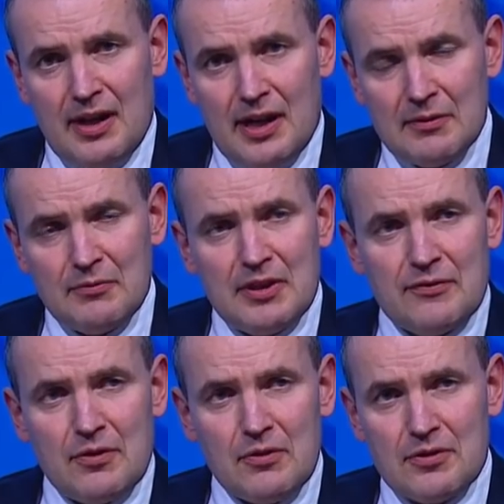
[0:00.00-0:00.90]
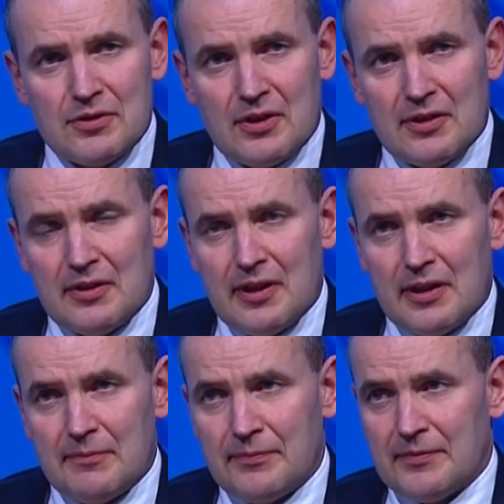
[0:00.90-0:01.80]
and with a focus on
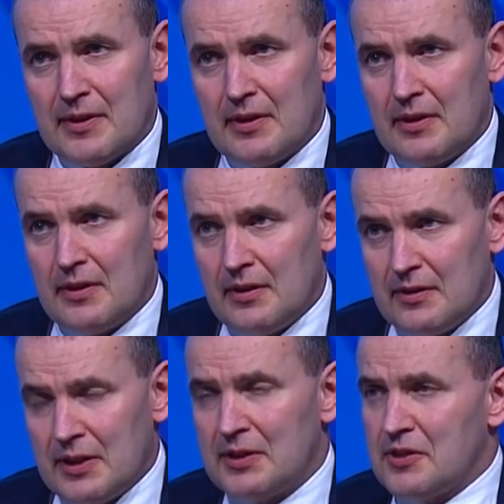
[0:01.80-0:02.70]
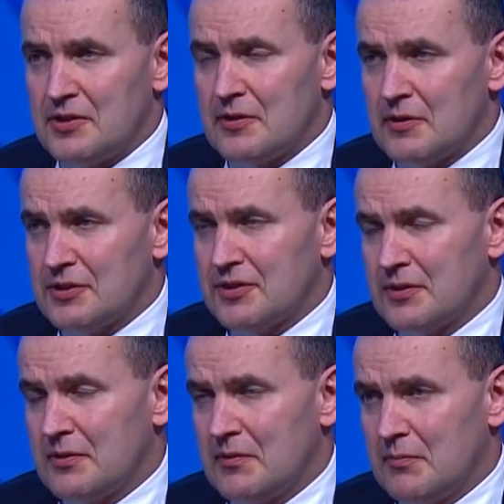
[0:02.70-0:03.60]
the
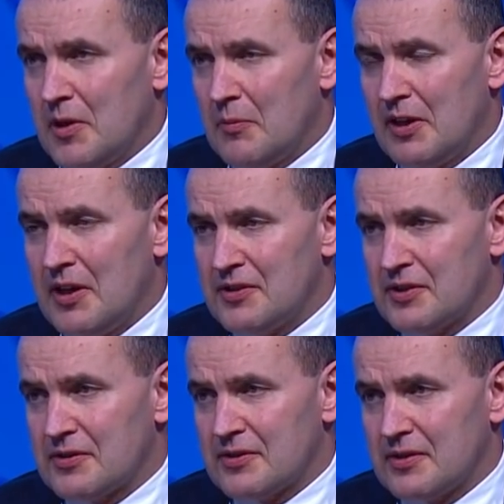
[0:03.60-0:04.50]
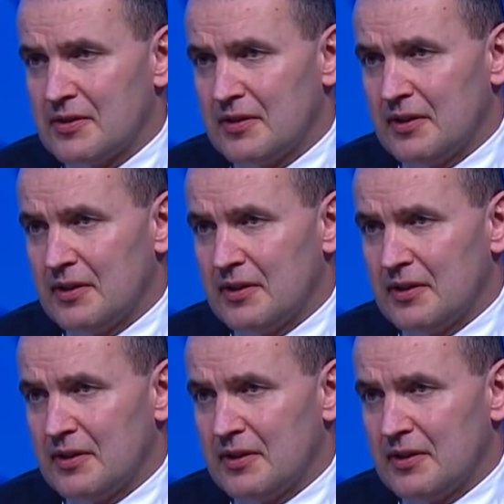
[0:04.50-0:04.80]
indigenous populations